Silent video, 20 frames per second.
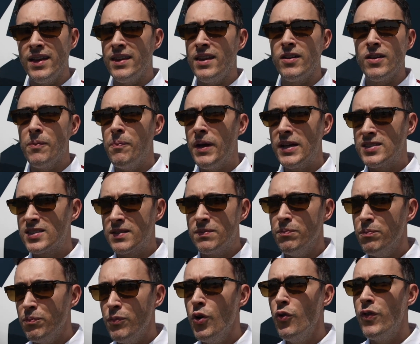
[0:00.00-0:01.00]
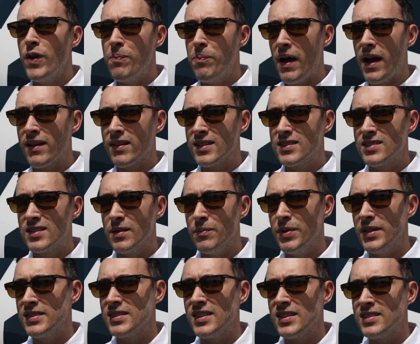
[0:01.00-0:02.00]
They're the best movie pilots in the
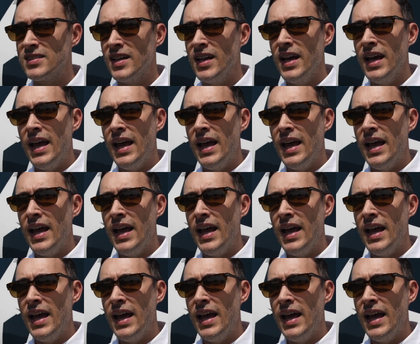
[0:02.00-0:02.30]
business.